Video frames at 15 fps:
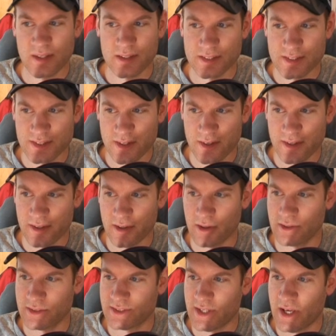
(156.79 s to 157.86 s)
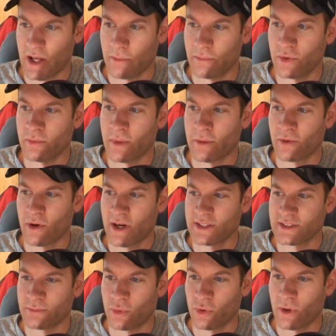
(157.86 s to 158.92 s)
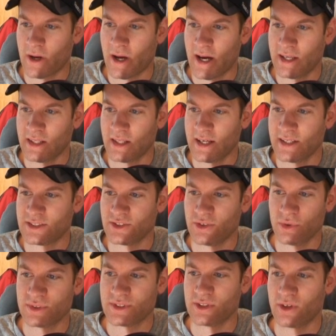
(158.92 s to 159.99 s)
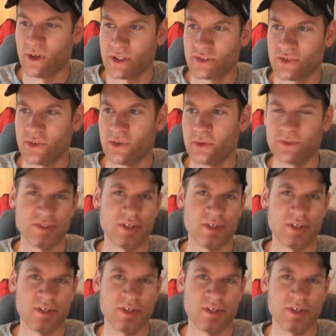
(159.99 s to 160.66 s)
to help you memorize important highlights, notes, and glossary terms.